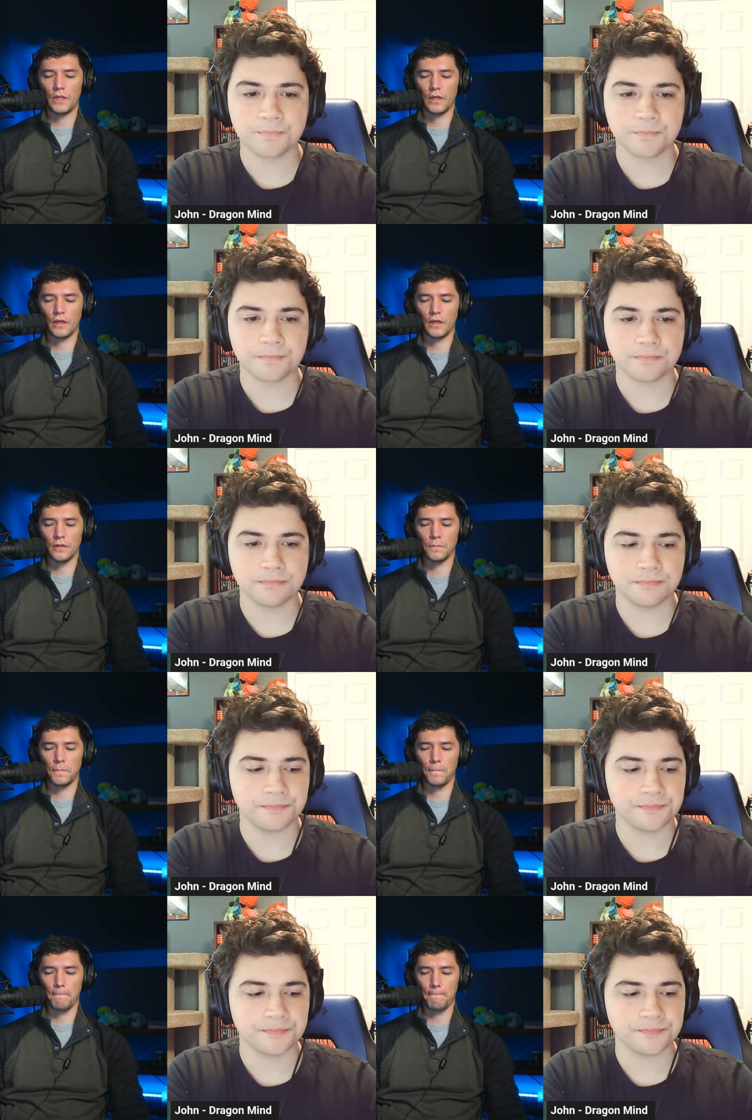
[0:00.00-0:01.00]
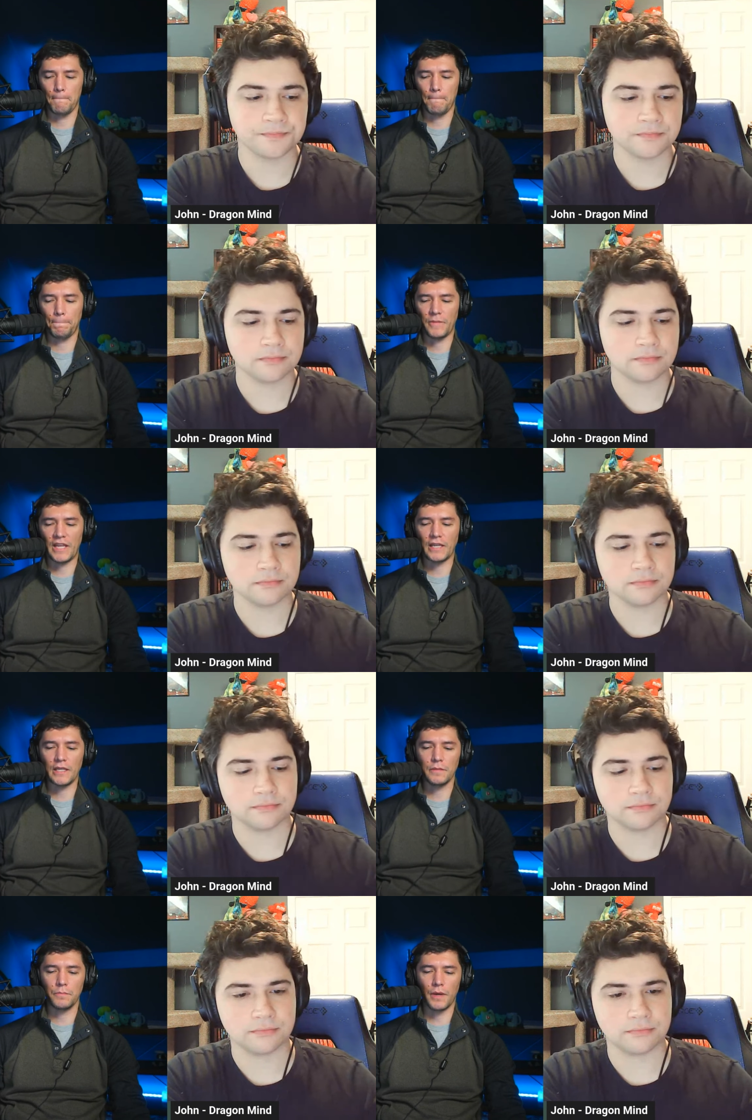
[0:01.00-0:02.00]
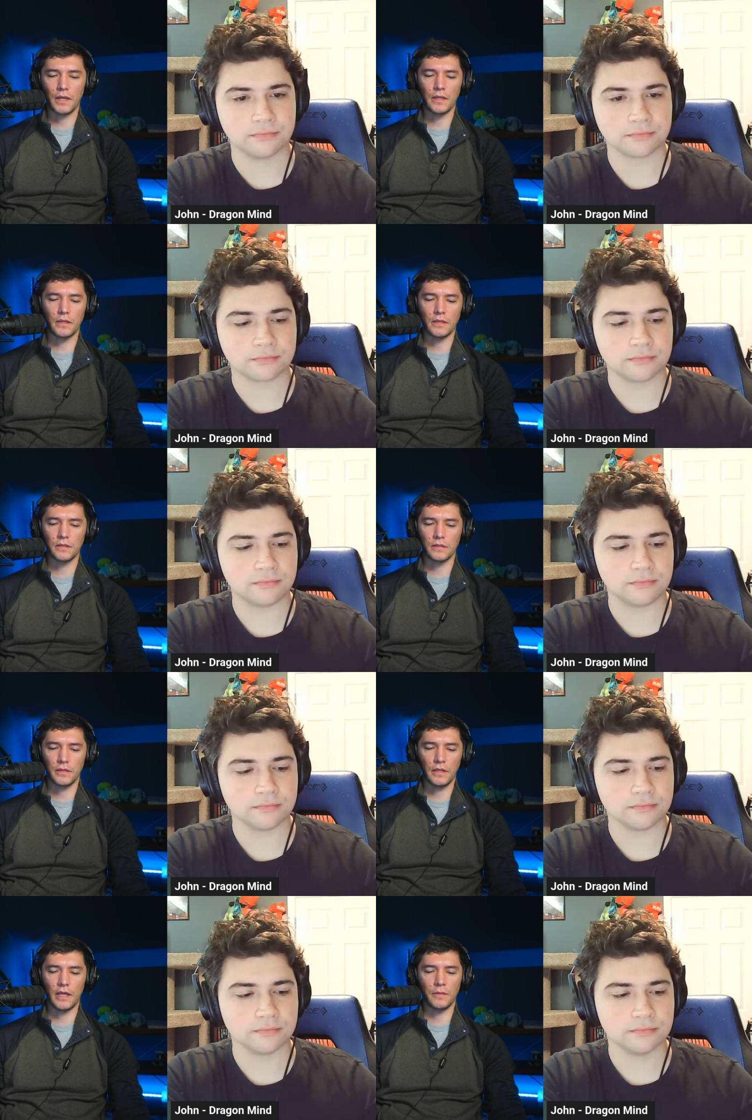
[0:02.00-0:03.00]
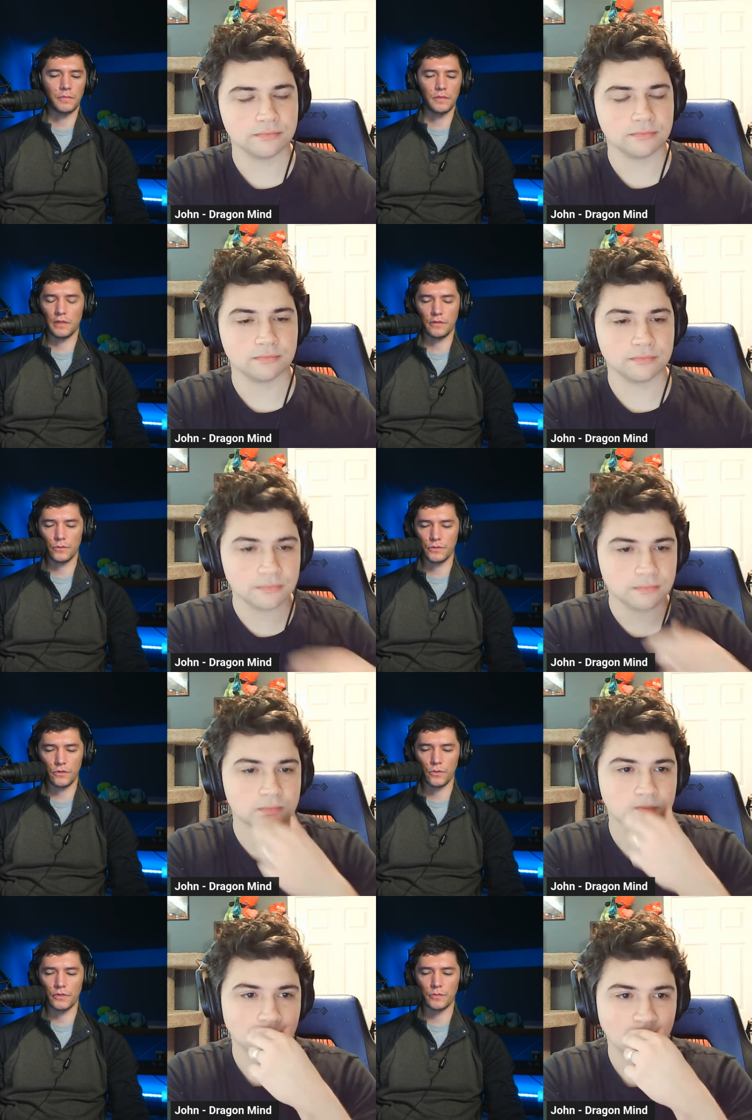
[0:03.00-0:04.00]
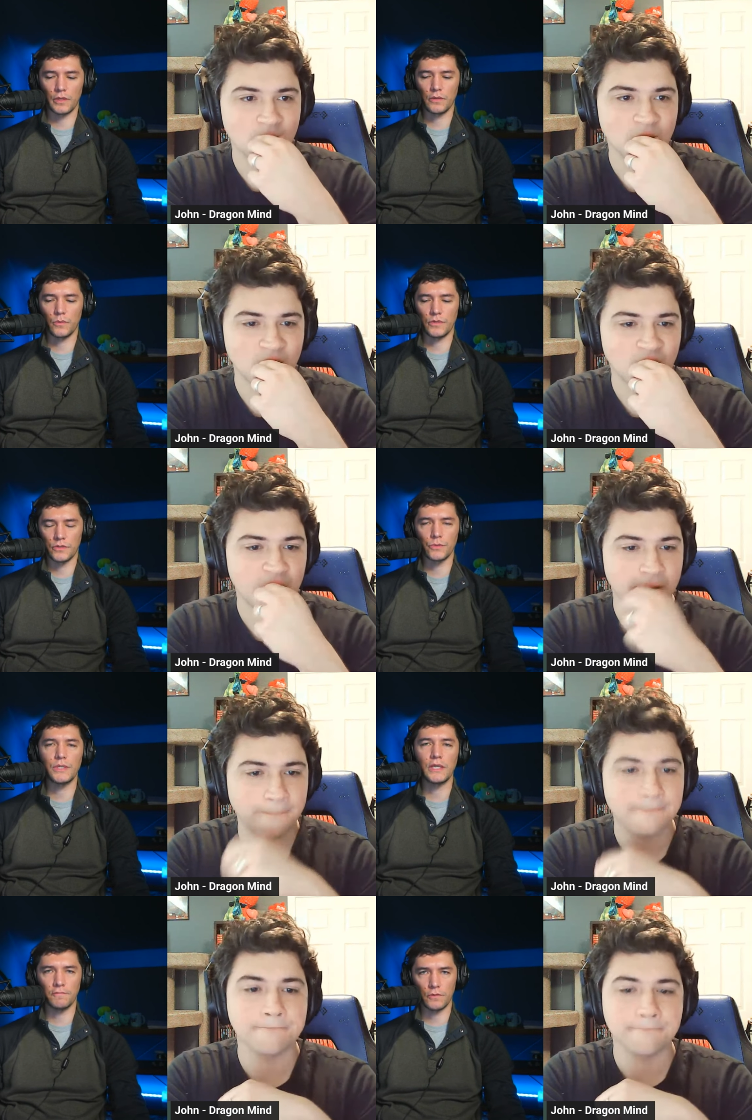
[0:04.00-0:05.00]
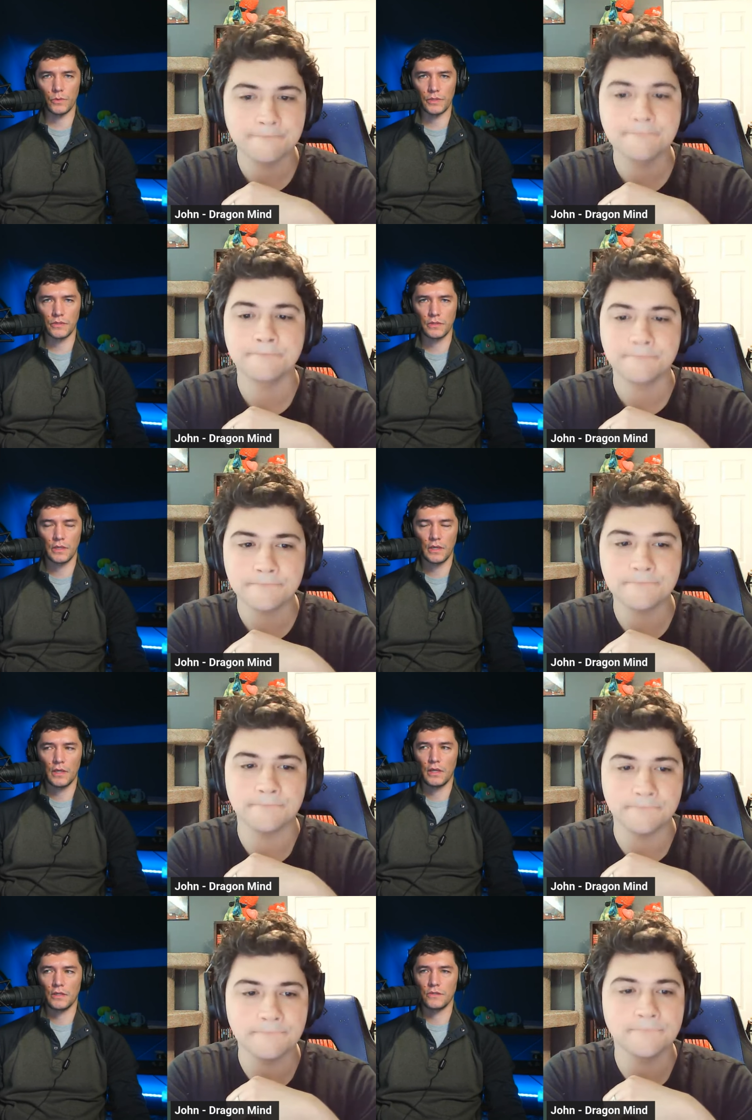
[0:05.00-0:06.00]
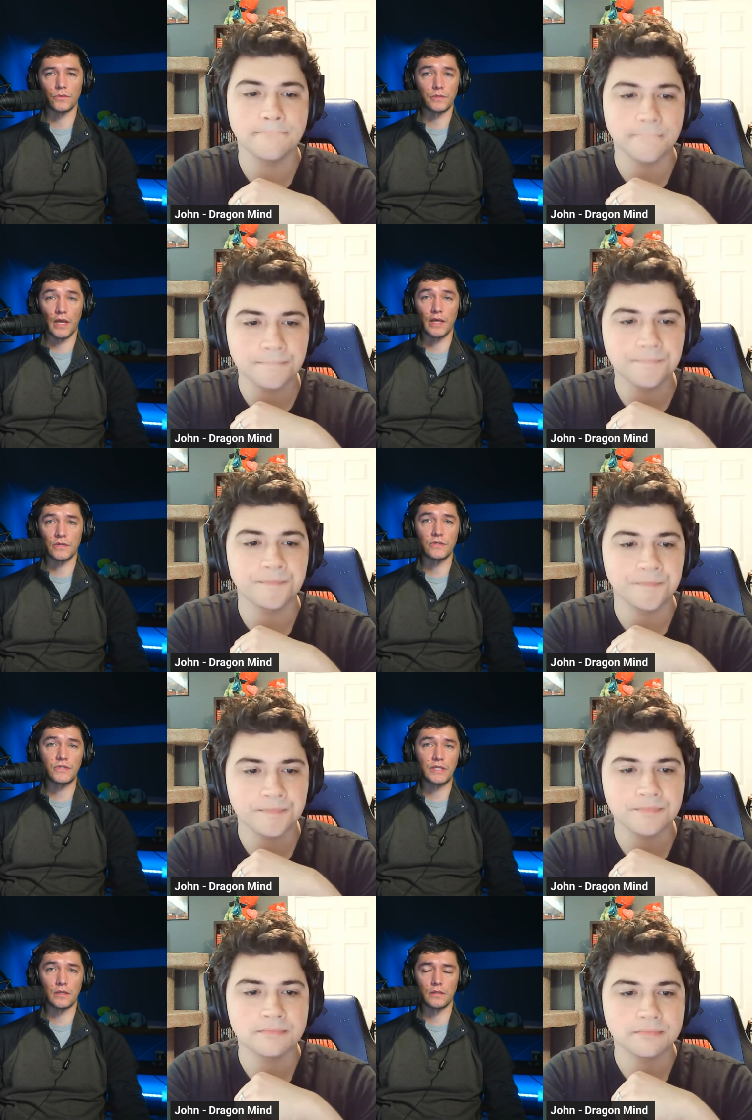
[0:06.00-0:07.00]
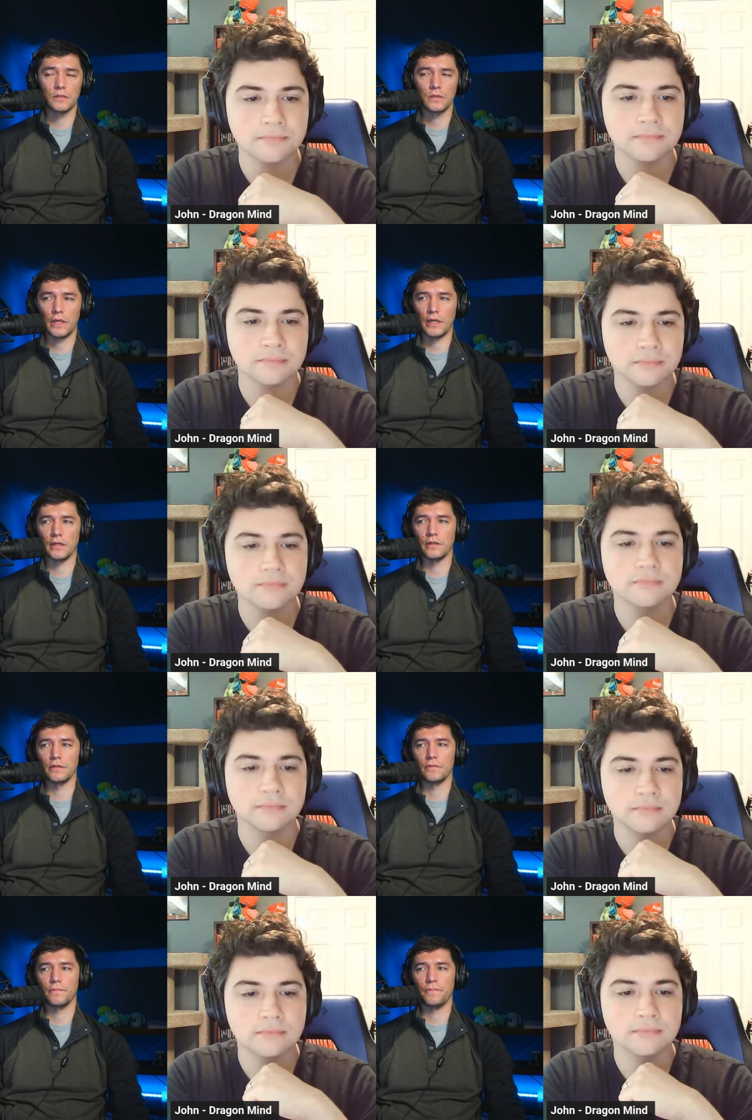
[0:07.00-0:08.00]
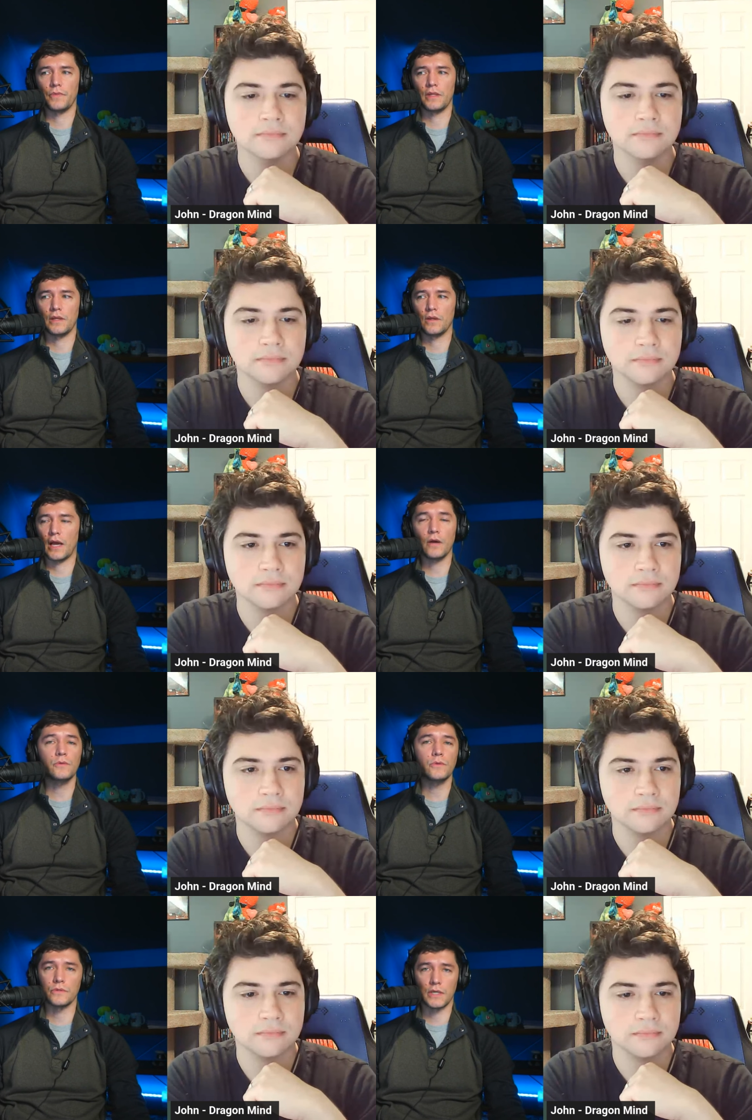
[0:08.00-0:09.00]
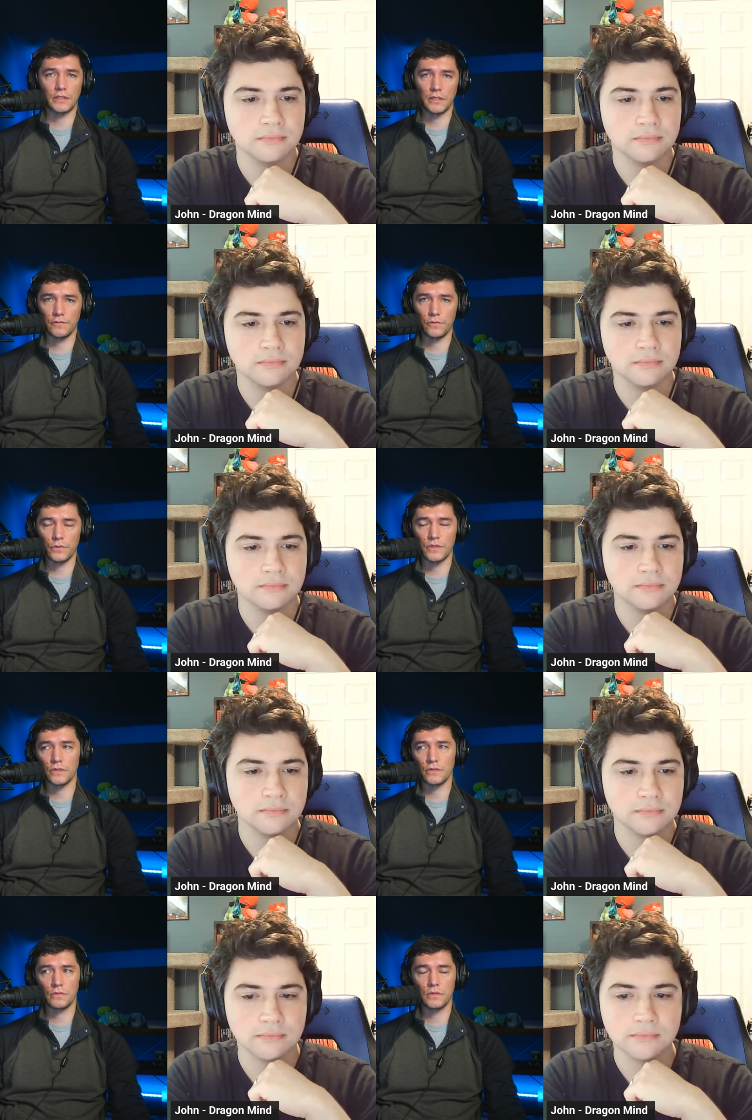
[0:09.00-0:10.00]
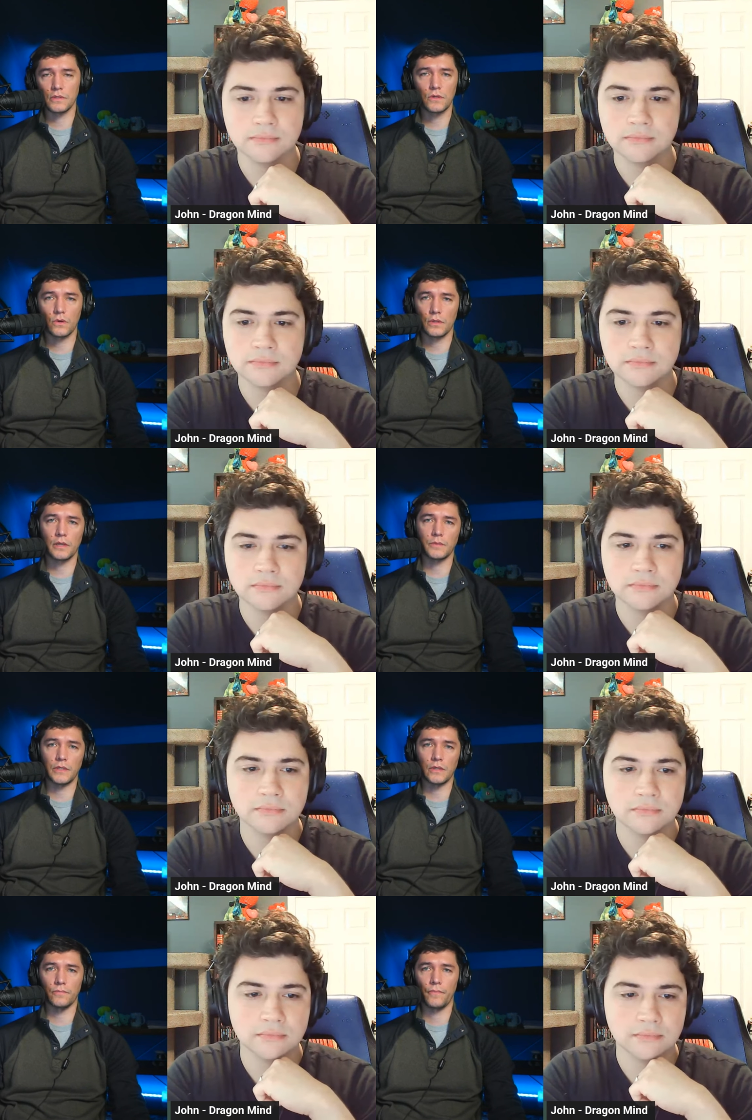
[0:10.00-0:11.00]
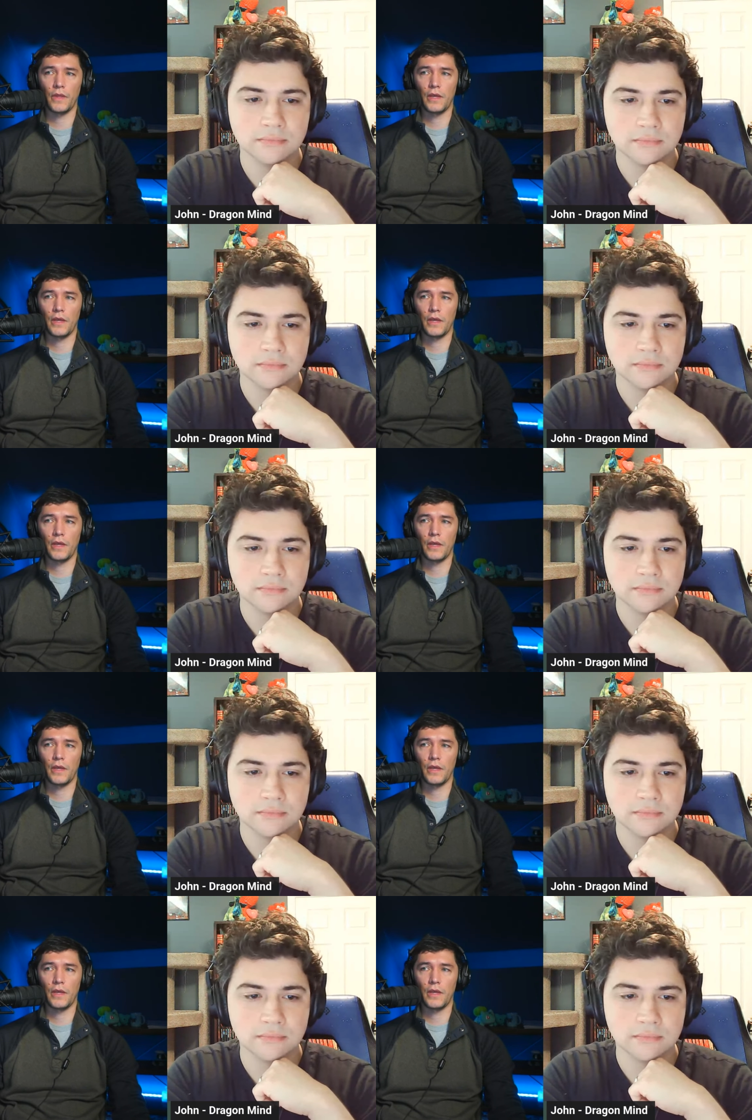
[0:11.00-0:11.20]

Speaker 1: Um, and in my game, like there was no charisma; we just use influence. So it's as a skill. And how you decide to influence is totally up to you.